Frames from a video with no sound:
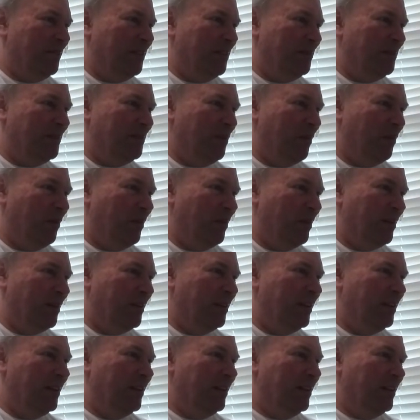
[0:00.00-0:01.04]
He was
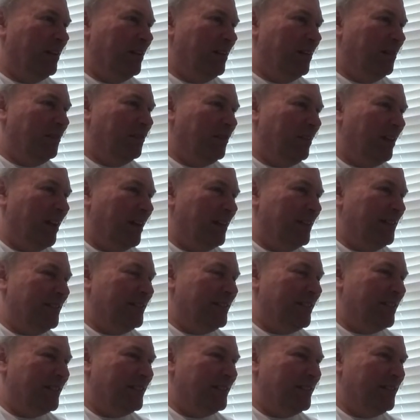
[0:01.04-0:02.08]
born July 6,
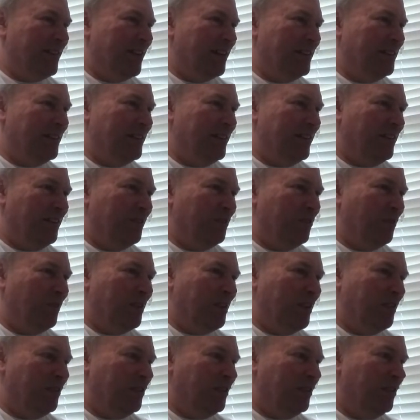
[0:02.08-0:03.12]

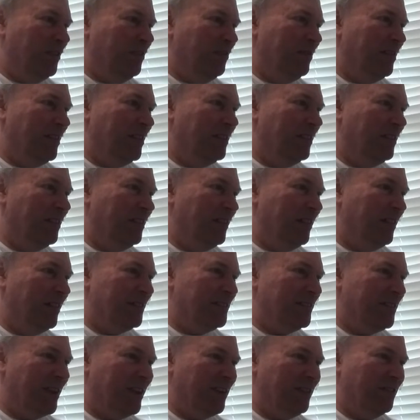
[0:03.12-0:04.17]
1922 in
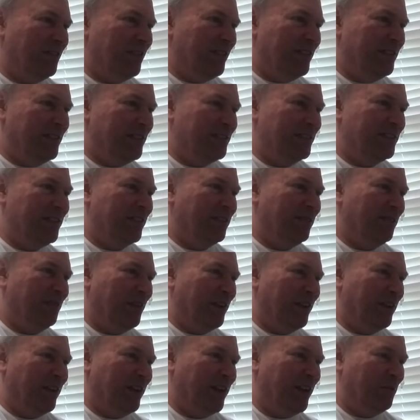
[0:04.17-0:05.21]
Los Angeles, the son of
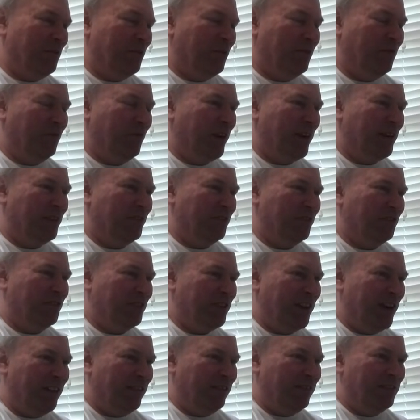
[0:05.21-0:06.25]
Edward Francis
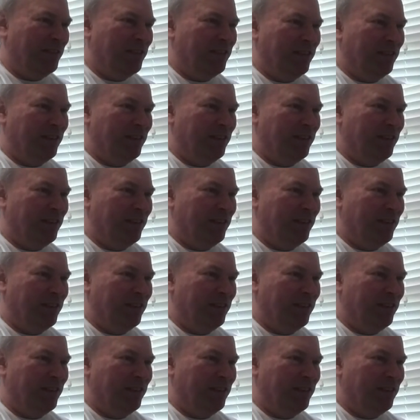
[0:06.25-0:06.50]
Schallert,